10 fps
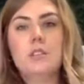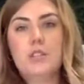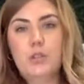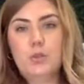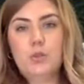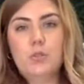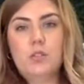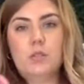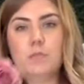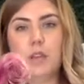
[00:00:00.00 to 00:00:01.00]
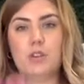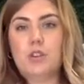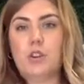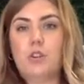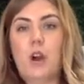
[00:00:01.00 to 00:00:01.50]
2s, make
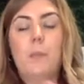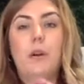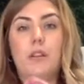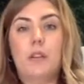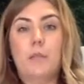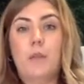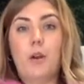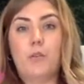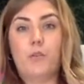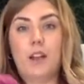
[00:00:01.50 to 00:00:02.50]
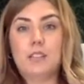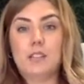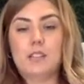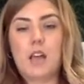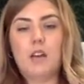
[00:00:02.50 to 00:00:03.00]
sure you're not putting them right to
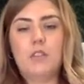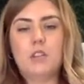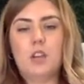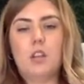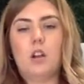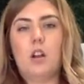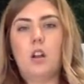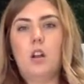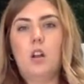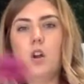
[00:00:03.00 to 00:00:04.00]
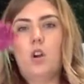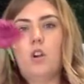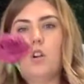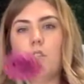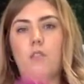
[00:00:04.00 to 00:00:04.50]
the side of each other
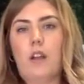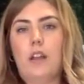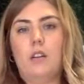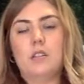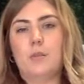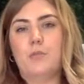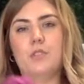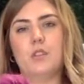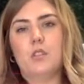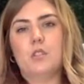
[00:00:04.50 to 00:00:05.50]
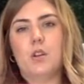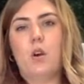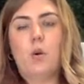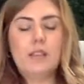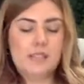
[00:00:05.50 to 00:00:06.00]
or right on top of each other. So
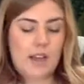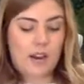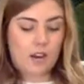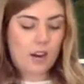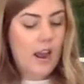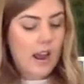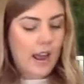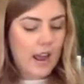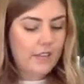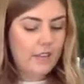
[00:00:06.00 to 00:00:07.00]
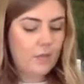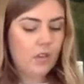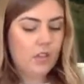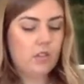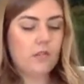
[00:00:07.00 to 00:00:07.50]
always stagger. And then
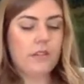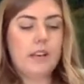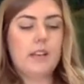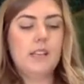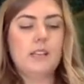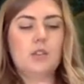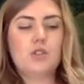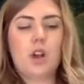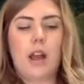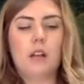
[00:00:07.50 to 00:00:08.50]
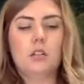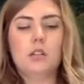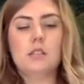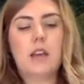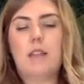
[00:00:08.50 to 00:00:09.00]
with 3s, your triangle
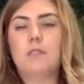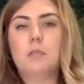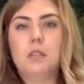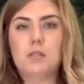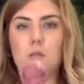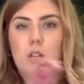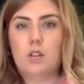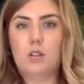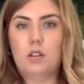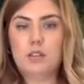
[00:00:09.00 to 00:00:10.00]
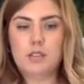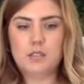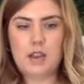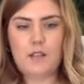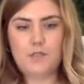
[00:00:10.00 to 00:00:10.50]
doesn't have to be so literal. It
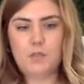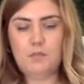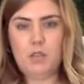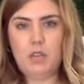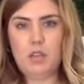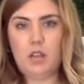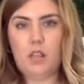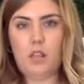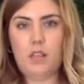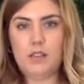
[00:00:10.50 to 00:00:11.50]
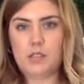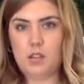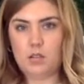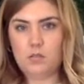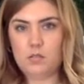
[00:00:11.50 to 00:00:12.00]
doesn't have to be this
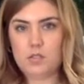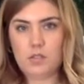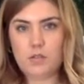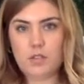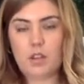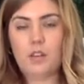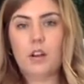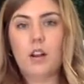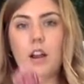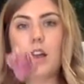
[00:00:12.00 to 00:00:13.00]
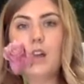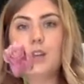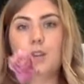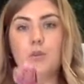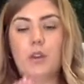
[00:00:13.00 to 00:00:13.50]
close to each other.
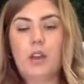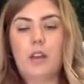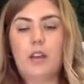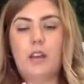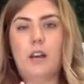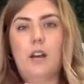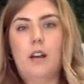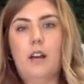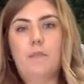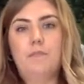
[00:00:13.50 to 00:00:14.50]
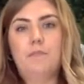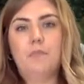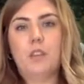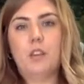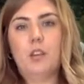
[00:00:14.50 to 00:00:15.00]
You can,
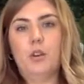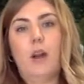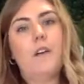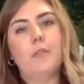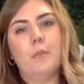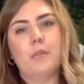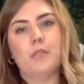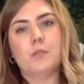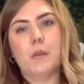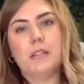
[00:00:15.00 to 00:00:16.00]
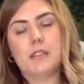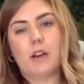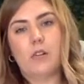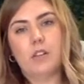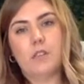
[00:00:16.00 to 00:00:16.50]
have them a little spaced
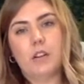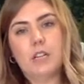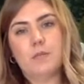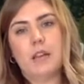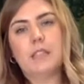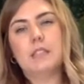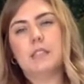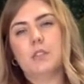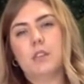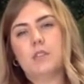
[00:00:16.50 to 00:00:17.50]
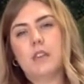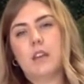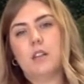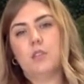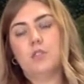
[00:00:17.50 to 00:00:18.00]
out in the arrangement, and still gives that
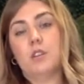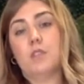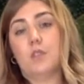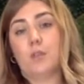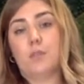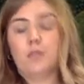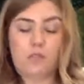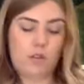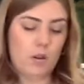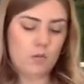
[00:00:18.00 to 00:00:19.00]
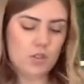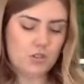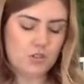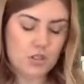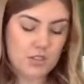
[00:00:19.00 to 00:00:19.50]
illusion of a group of 3, which is
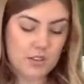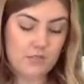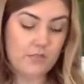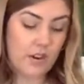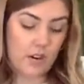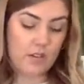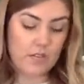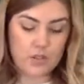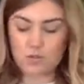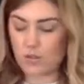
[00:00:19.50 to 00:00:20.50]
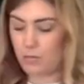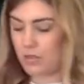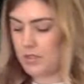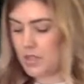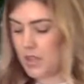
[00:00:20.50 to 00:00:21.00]
just like very visually
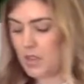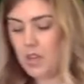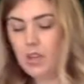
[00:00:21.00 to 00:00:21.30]
pleasing.